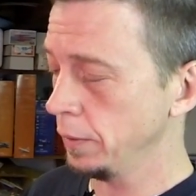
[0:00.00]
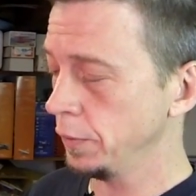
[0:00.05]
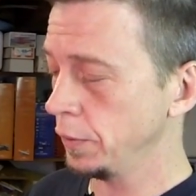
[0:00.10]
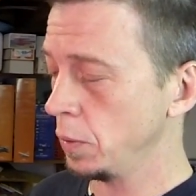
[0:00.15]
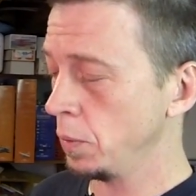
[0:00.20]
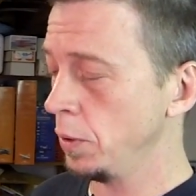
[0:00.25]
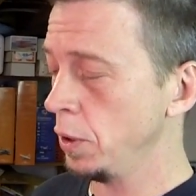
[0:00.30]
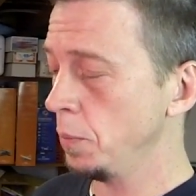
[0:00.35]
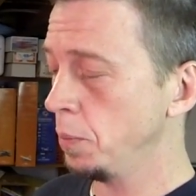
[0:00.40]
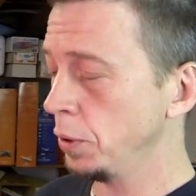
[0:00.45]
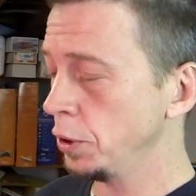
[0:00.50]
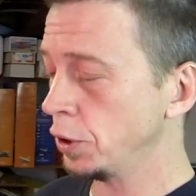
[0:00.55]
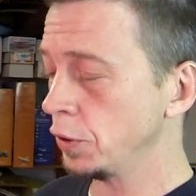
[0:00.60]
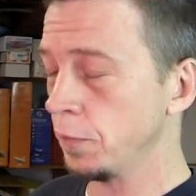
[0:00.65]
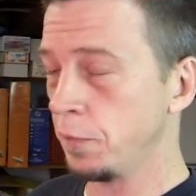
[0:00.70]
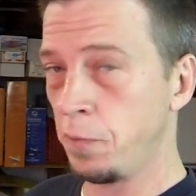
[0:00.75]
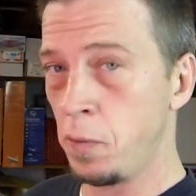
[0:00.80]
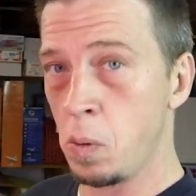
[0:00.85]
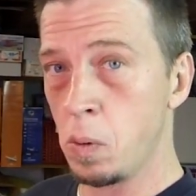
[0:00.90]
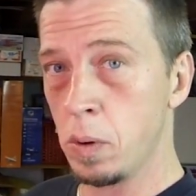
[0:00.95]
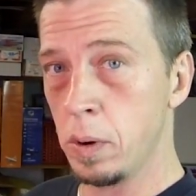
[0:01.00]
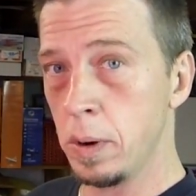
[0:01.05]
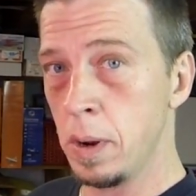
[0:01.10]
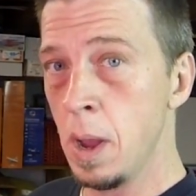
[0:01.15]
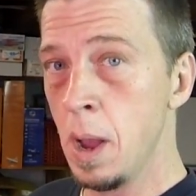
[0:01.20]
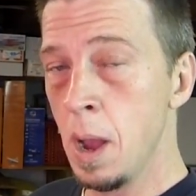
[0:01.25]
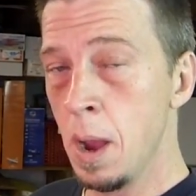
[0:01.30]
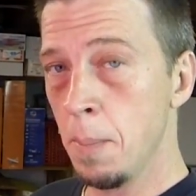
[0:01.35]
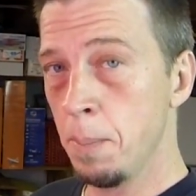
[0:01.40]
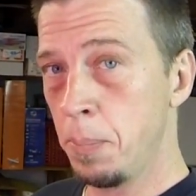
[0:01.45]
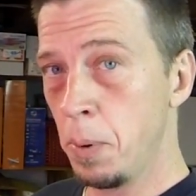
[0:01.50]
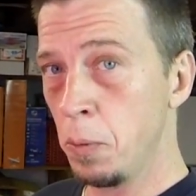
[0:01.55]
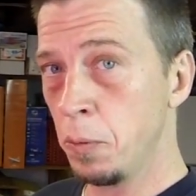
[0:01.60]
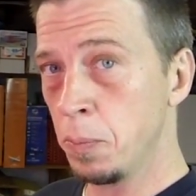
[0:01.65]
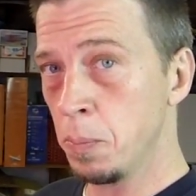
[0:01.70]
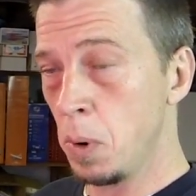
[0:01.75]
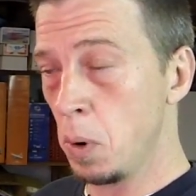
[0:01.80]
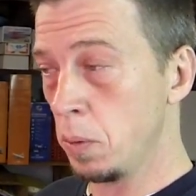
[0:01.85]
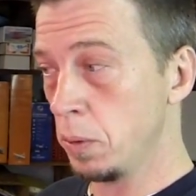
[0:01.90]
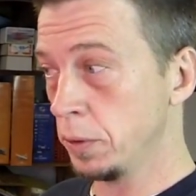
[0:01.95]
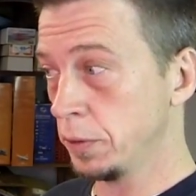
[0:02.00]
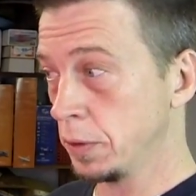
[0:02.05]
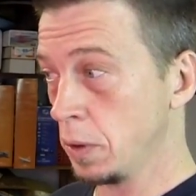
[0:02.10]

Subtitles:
So when you push it forward, both motors